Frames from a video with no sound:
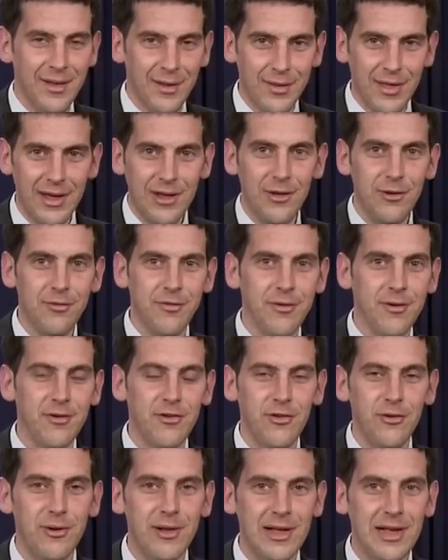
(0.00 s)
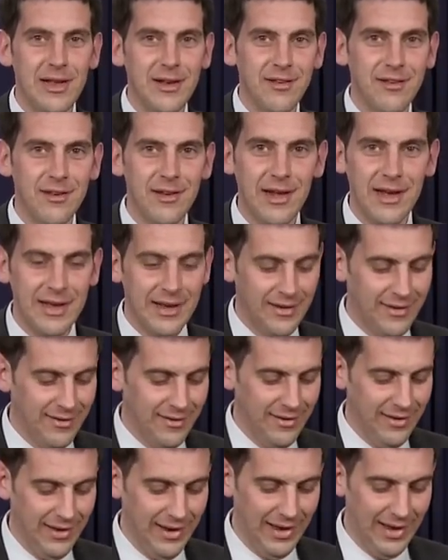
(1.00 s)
Thank you for tuning in tonight,